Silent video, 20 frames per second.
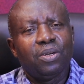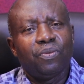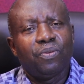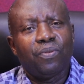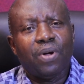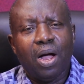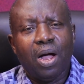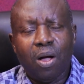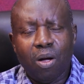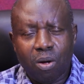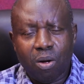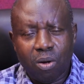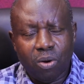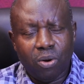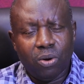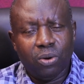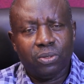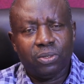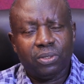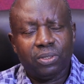For our
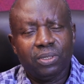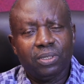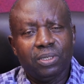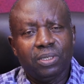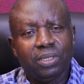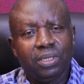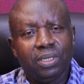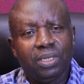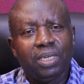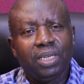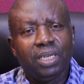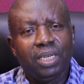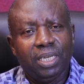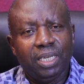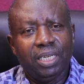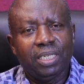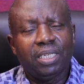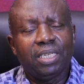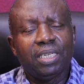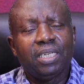God
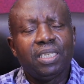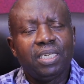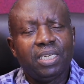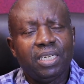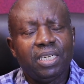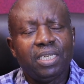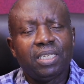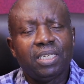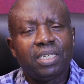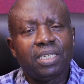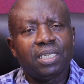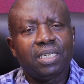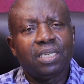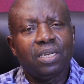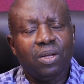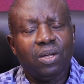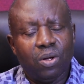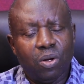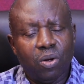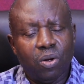is indeed
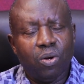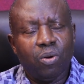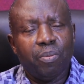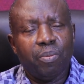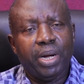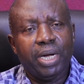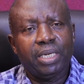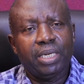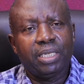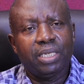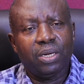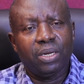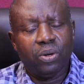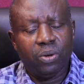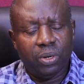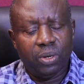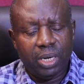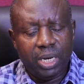Almighty God.